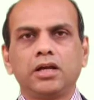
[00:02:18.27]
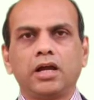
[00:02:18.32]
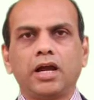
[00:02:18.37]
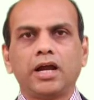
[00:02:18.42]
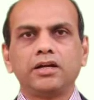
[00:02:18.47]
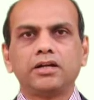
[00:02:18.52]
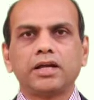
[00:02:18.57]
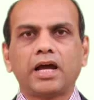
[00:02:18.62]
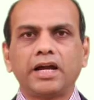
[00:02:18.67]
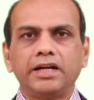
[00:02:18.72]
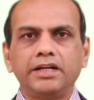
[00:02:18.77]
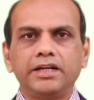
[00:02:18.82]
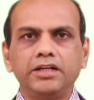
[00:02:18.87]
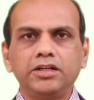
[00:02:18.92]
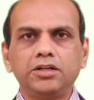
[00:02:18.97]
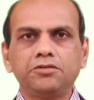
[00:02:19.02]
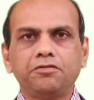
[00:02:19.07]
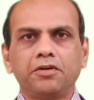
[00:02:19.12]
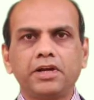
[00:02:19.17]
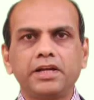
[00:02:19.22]
and
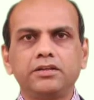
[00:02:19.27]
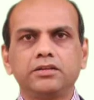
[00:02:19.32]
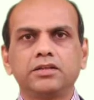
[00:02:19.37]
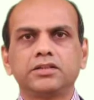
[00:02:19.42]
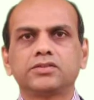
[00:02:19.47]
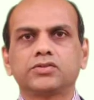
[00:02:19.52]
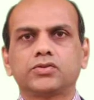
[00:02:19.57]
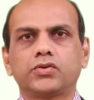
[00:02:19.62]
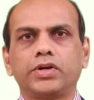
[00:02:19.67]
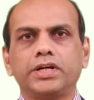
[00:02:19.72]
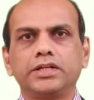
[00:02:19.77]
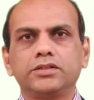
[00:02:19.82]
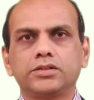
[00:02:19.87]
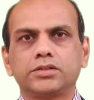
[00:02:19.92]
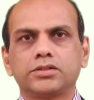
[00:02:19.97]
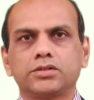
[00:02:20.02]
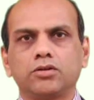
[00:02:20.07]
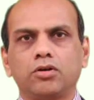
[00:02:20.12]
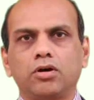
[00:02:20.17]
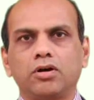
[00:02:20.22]
identify the
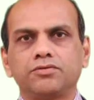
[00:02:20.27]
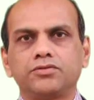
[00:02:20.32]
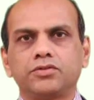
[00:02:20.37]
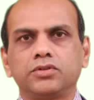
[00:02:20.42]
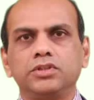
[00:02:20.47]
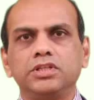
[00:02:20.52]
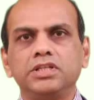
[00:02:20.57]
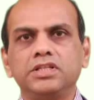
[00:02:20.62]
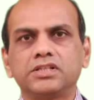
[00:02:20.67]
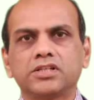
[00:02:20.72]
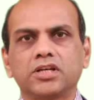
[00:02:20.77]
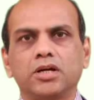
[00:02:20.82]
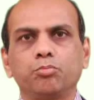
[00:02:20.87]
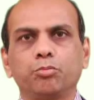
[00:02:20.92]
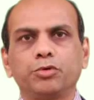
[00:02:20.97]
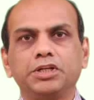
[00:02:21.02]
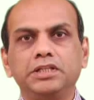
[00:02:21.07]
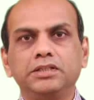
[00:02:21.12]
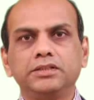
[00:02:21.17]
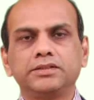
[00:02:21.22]
strengths of these
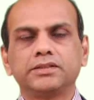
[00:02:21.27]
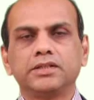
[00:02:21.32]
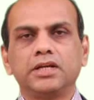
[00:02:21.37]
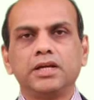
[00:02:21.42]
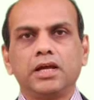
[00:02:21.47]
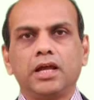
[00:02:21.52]
companies